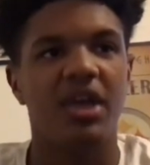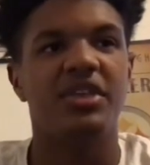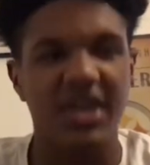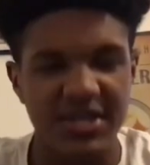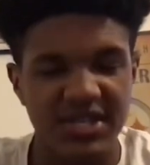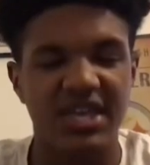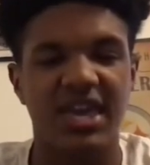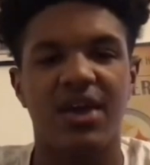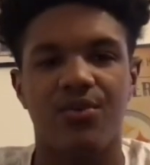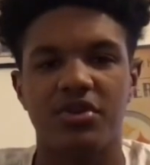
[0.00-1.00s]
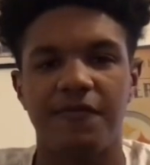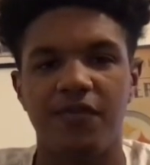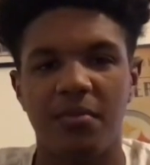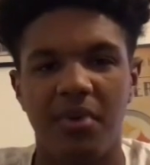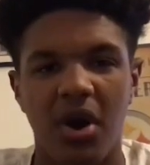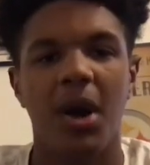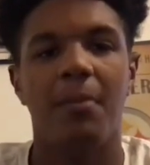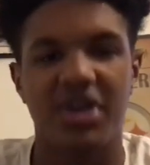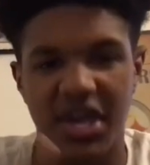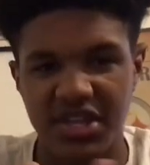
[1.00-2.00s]
Yes, they can run the football,
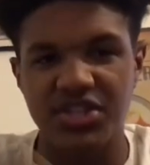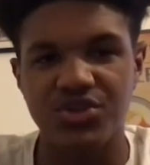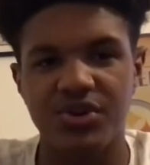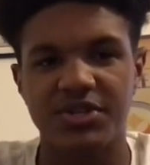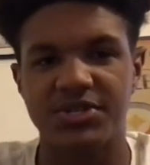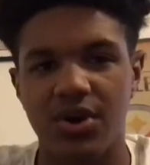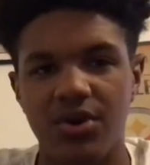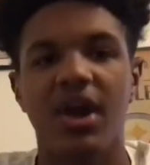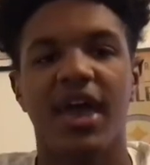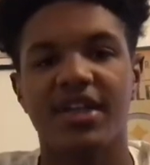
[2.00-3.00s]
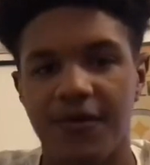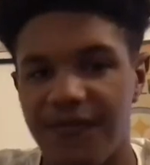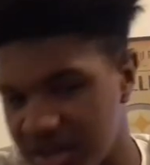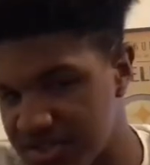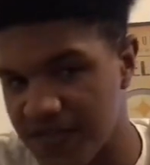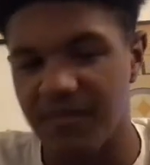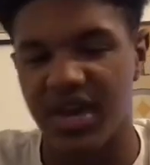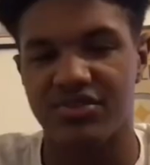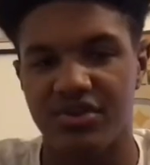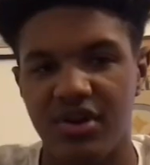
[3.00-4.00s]
but can they do it so in an effective
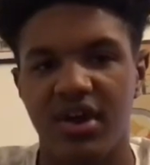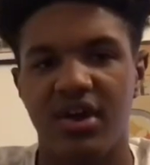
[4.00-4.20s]
manner?